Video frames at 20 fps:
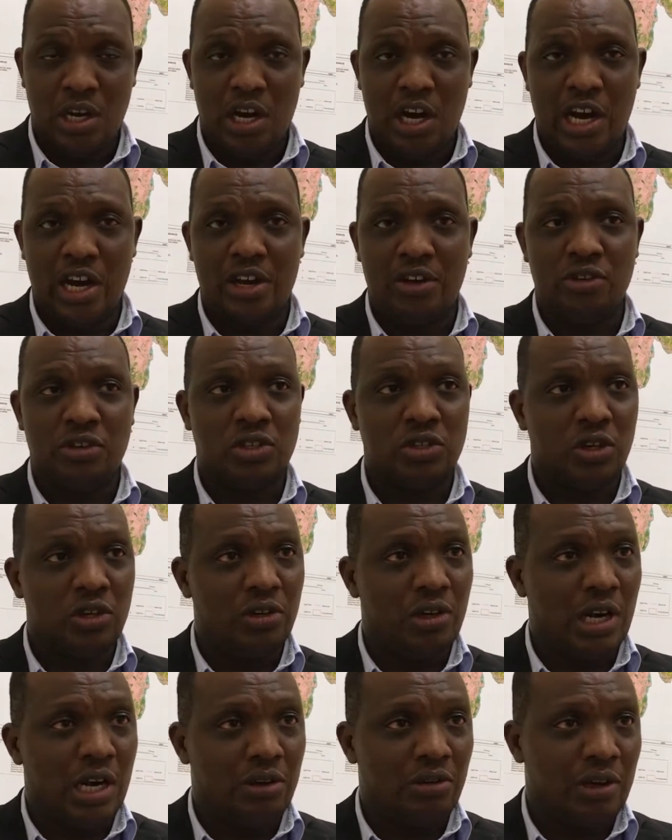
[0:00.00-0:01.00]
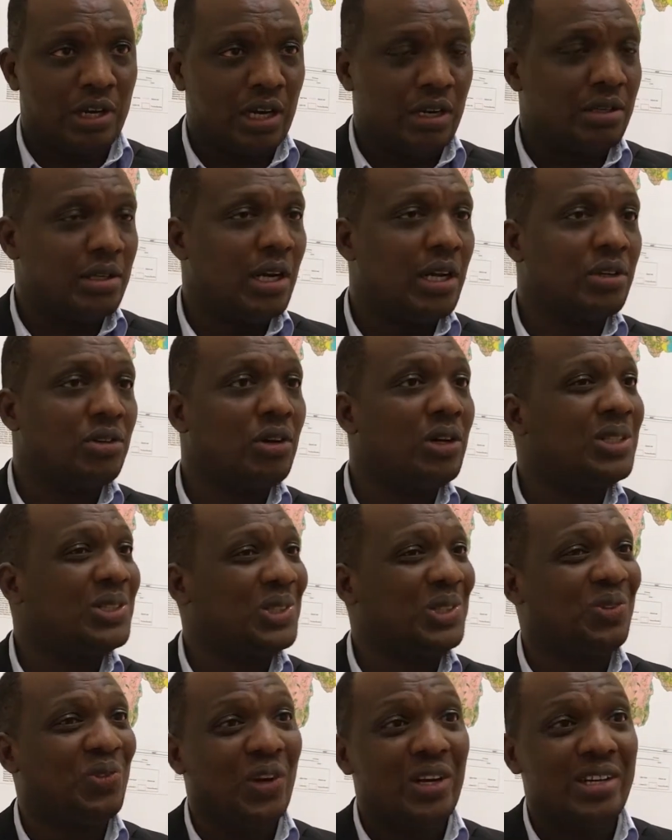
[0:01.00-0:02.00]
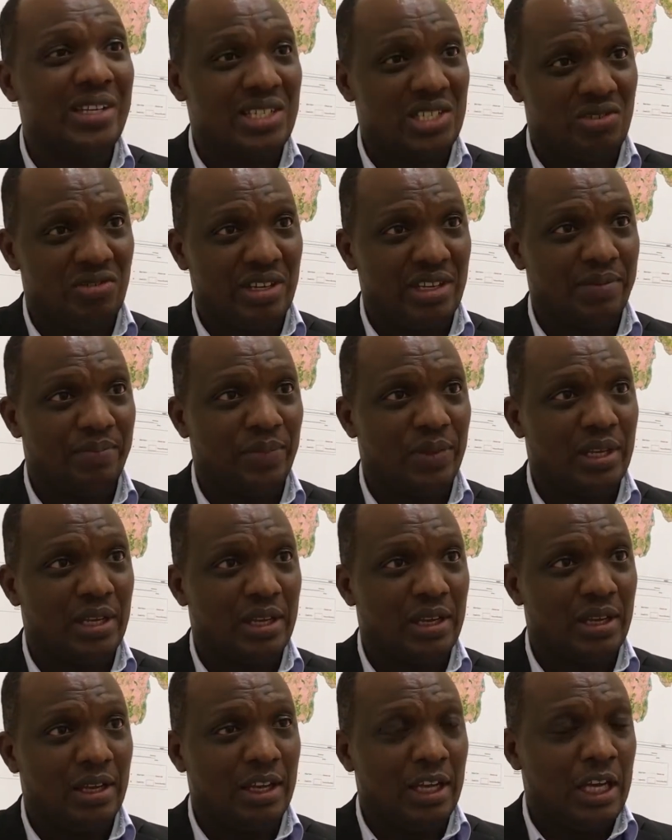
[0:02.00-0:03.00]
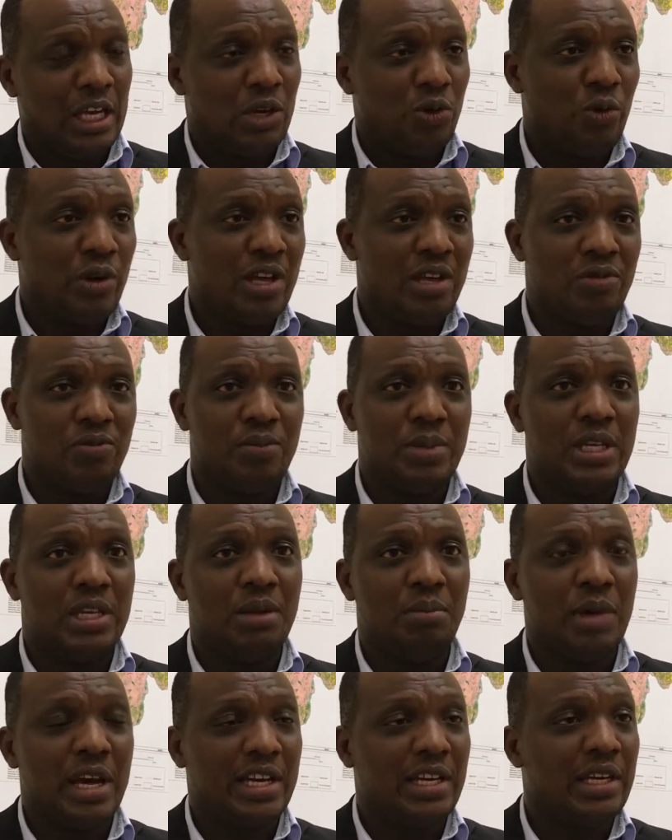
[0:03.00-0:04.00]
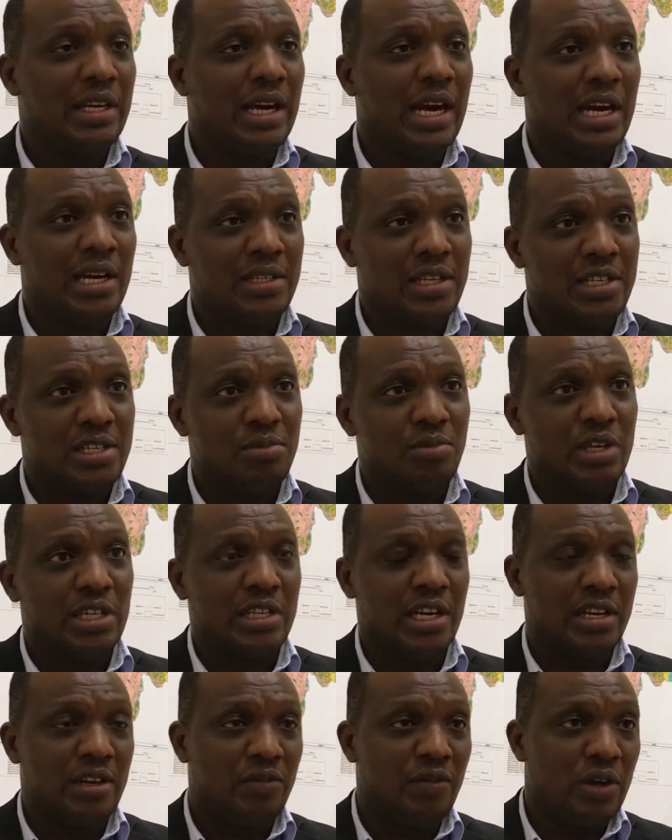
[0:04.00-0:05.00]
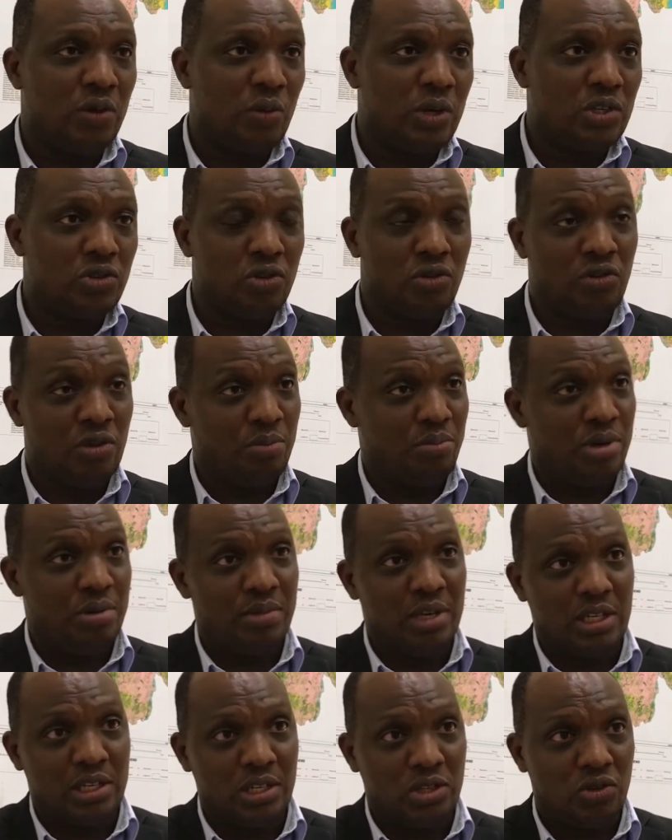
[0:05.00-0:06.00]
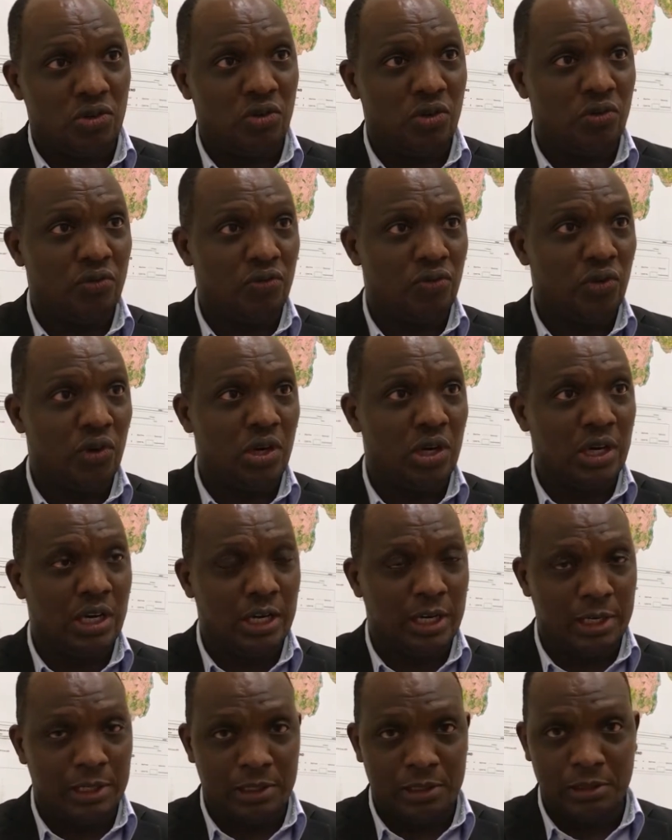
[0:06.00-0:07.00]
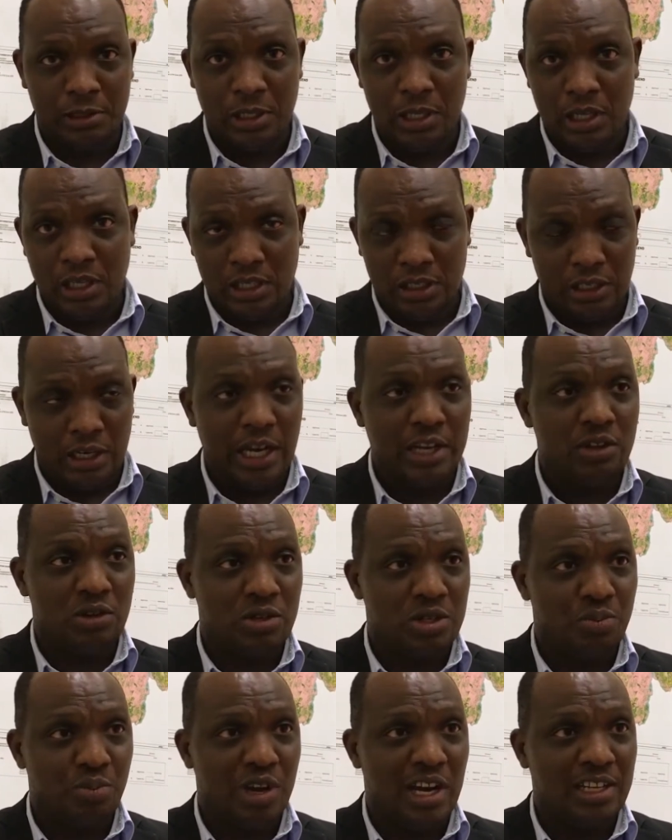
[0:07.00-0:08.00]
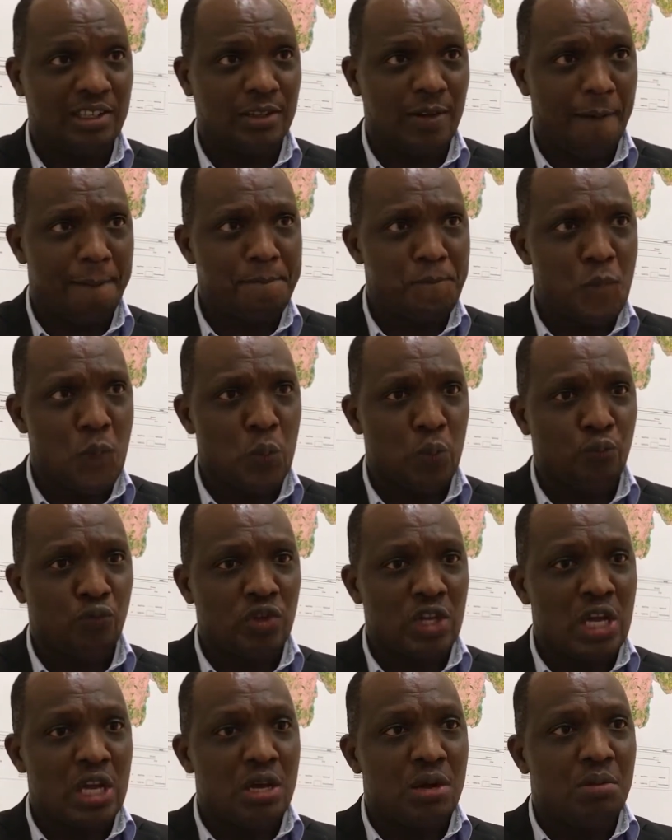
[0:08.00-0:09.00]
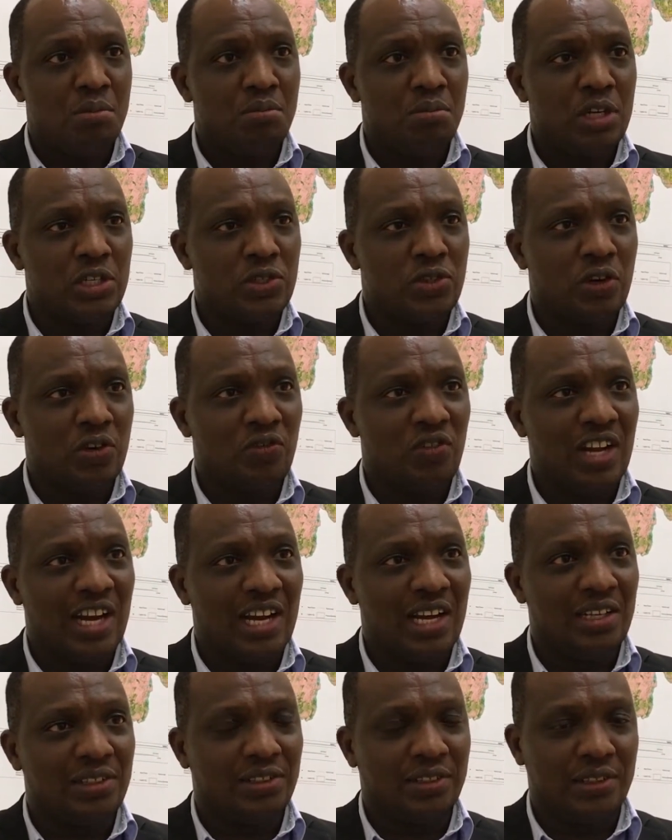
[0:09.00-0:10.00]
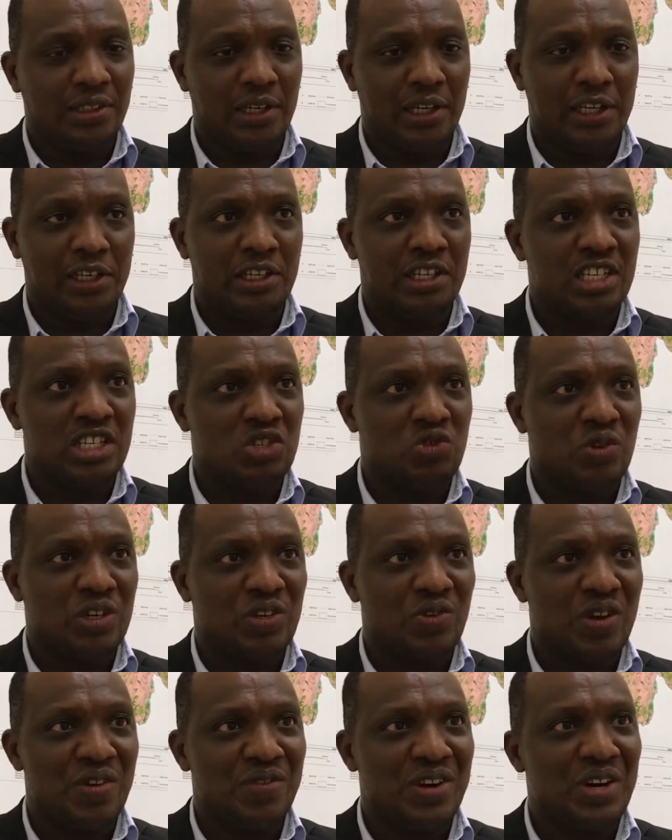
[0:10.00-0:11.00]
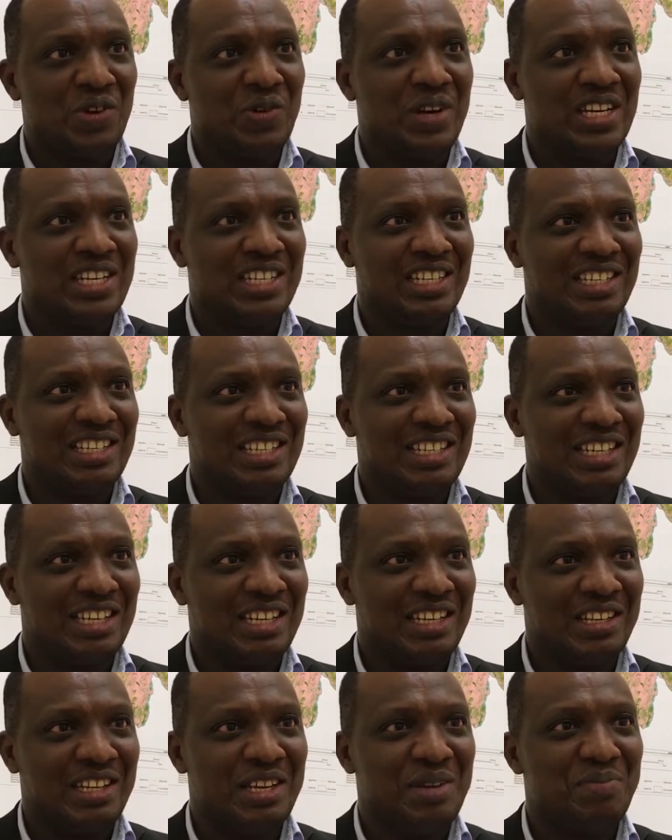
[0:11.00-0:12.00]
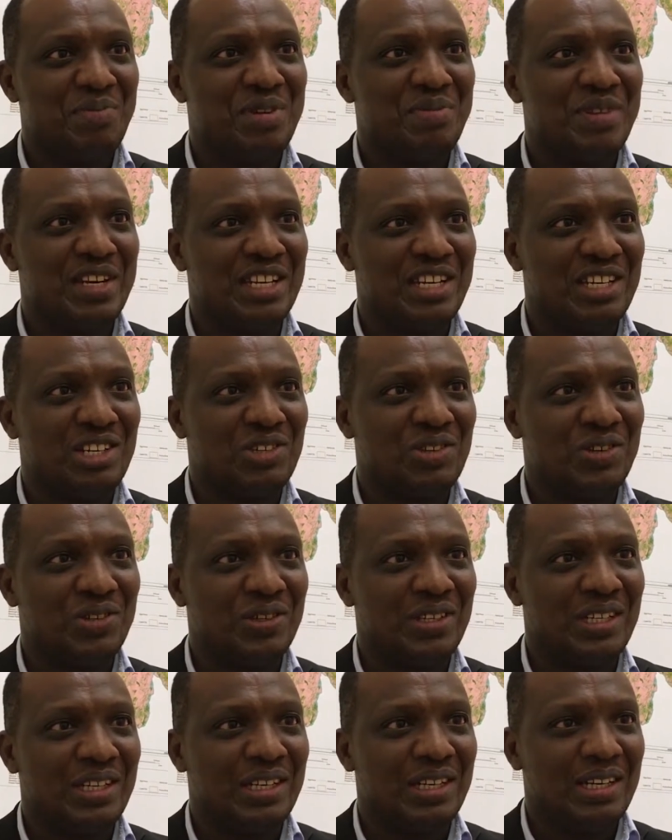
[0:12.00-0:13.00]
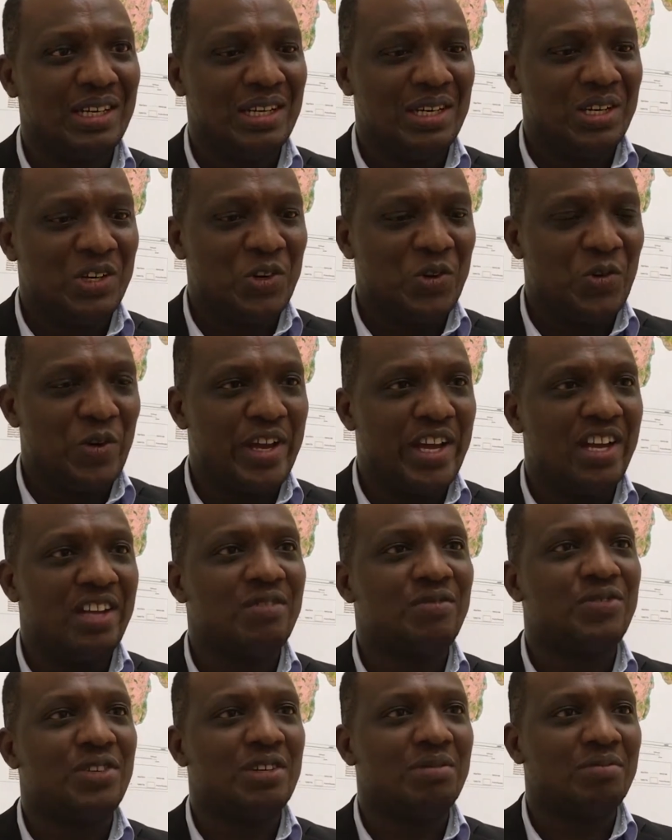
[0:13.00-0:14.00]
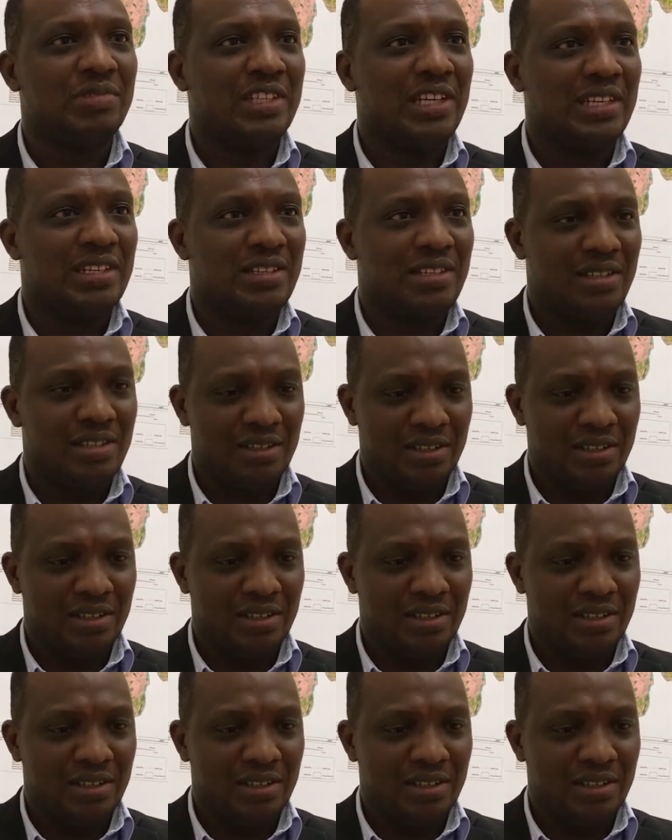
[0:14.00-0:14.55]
and not only agriculture, and also forestry. We've been making our assessment and evaluation on implementation of land use plans. Most of lands and districts who evaluated the implementation were informed that